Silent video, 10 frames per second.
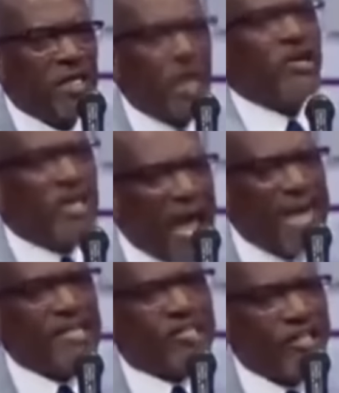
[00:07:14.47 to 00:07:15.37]
a
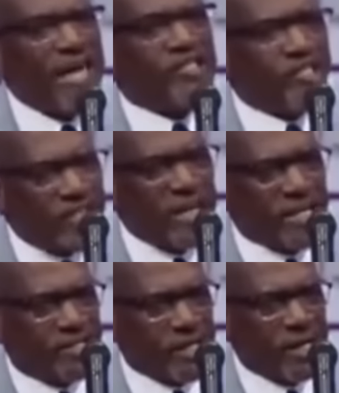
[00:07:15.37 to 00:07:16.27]
United States
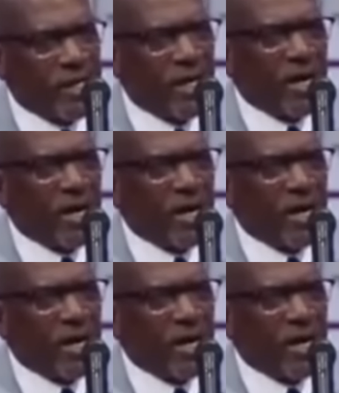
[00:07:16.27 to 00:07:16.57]
senator,